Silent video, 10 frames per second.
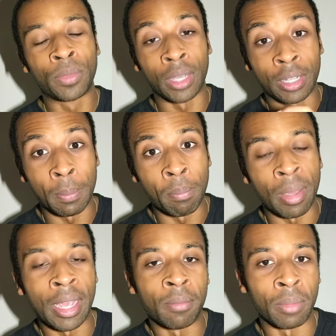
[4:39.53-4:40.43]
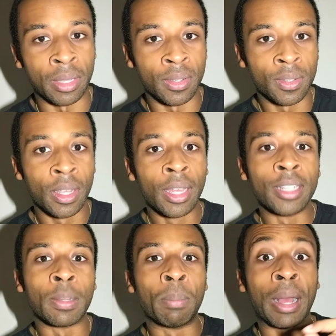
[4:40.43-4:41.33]
the commandments.
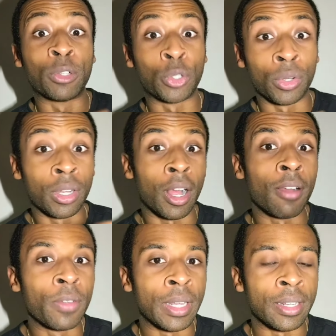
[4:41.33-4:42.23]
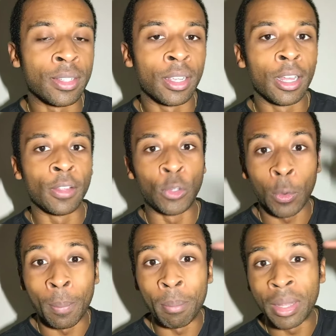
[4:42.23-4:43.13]
It's about your covenant,
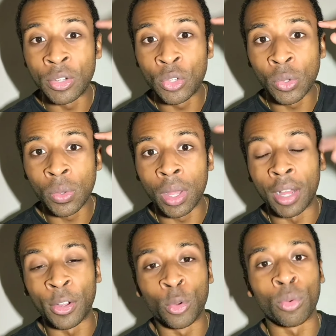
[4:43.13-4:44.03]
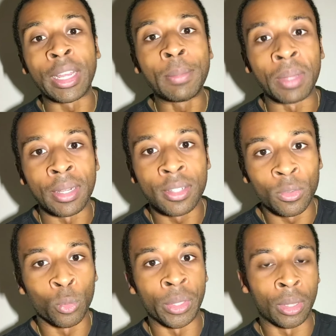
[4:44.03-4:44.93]
your mental
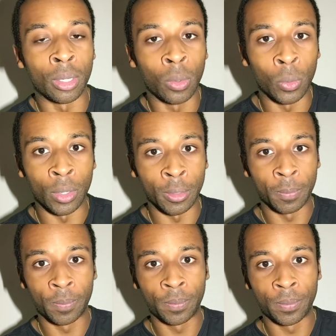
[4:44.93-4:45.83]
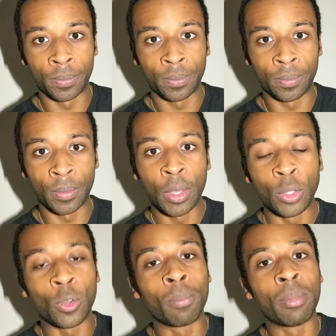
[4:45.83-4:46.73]
agreement with the Lord.
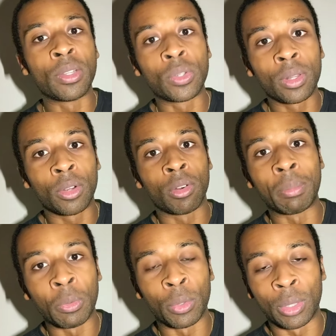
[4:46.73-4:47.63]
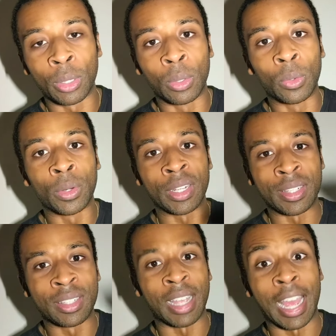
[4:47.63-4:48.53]
Your mental agreement with the Lord
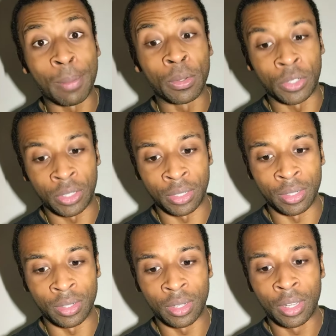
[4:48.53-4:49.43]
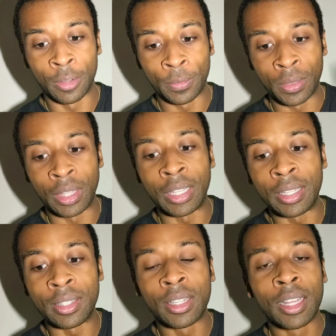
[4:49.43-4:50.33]
establishes
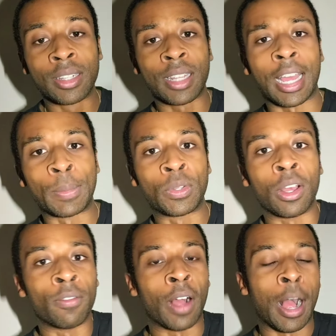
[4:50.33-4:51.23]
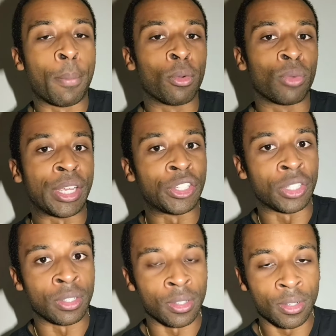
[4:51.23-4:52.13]
these types of
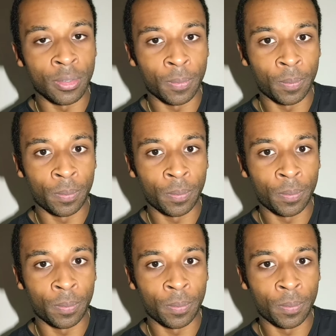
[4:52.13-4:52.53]
operations,